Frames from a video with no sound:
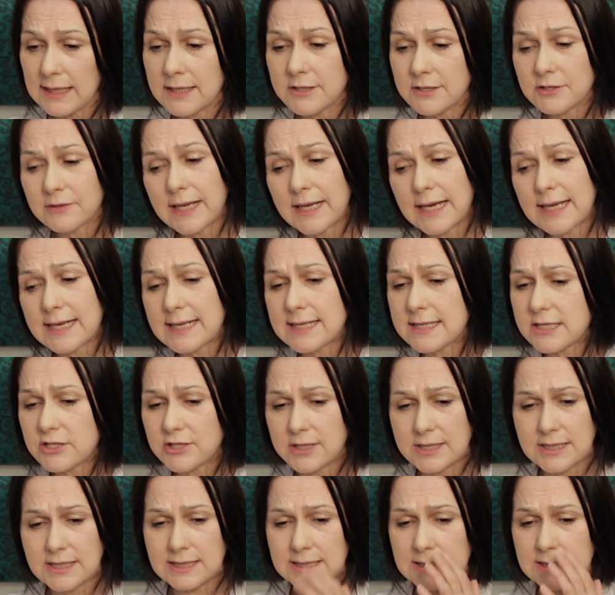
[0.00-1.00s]
And so that is
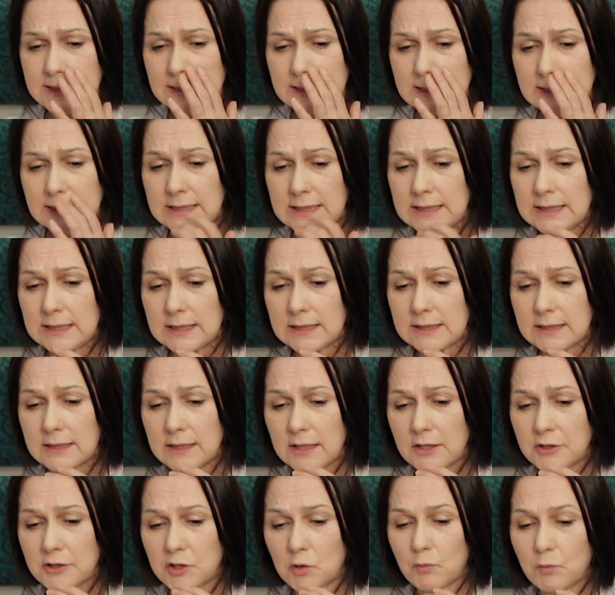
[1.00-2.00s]
just,
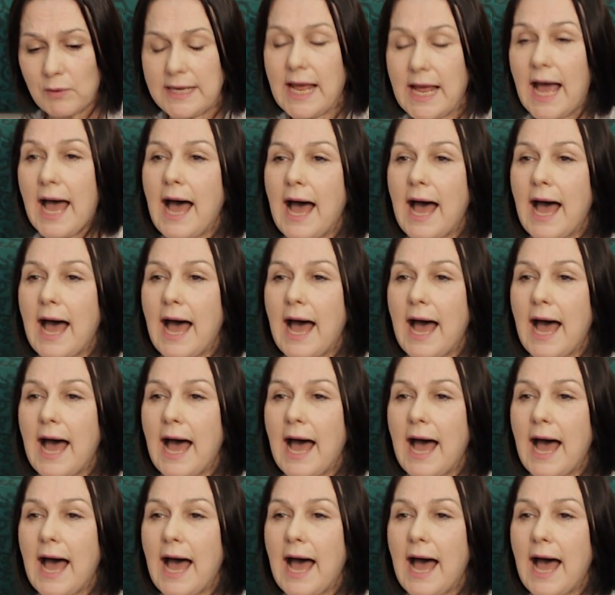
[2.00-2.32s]
you know, when you